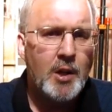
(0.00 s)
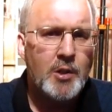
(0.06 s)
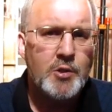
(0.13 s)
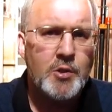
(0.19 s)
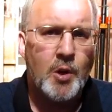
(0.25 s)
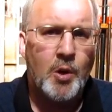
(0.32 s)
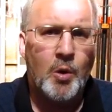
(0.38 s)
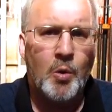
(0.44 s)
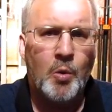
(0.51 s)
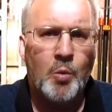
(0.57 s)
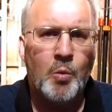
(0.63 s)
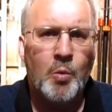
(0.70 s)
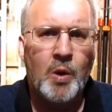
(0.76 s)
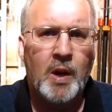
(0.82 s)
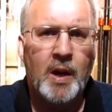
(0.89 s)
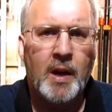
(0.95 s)

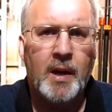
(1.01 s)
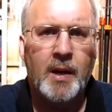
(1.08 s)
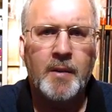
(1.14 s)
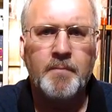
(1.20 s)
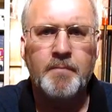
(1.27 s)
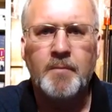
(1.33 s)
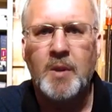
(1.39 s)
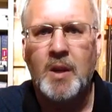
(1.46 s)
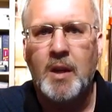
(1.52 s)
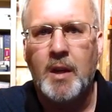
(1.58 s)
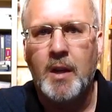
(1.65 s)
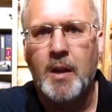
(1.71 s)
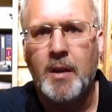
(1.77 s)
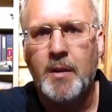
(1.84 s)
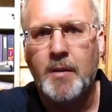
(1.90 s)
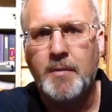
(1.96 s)
So
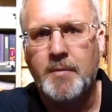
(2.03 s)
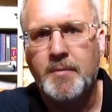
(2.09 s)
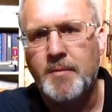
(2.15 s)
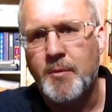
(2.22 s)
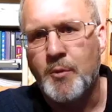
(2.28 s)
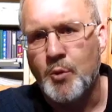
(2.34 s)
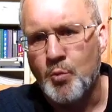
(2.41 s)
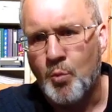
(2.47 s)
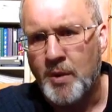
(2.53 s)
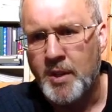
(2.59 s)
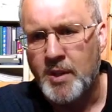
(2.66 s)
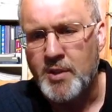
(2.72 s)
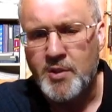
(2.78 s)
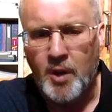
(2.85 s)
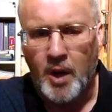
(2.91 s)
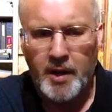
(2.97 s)
there's one
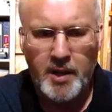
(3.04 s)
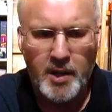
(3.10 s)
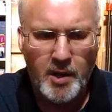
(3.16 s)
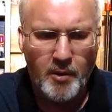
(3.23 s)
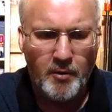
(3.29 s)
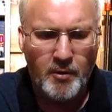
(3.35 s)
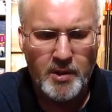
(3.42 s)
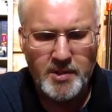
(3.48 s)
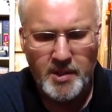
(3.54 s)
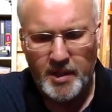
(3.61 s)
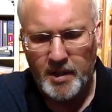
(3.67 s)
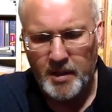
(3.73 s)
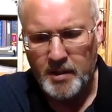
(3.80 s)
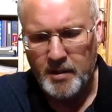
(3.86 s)
that's not here. It's at